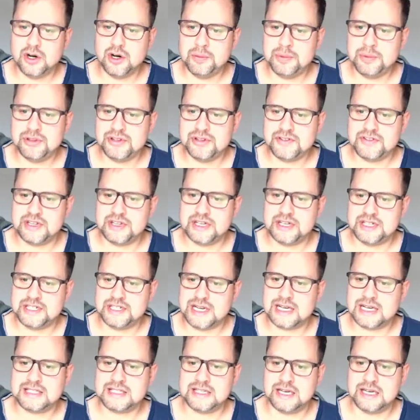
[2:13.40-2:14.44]
this in a
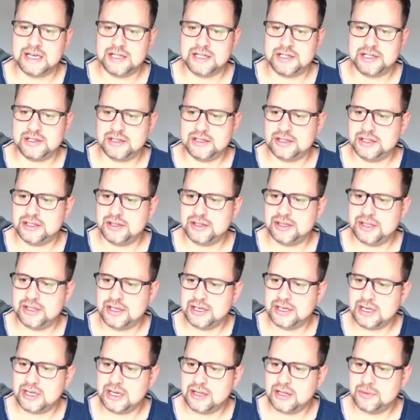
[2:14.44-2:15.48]
text editor, then
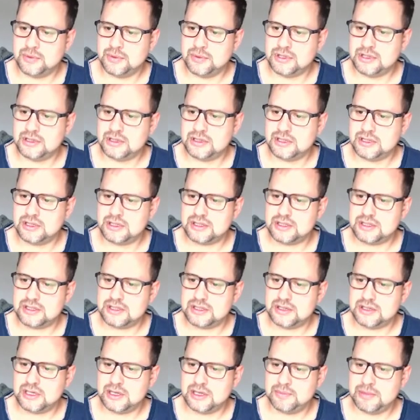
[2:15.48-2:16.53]
I will,
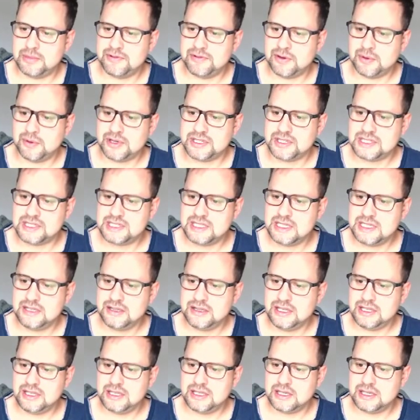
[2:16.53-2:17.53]
if I want to see the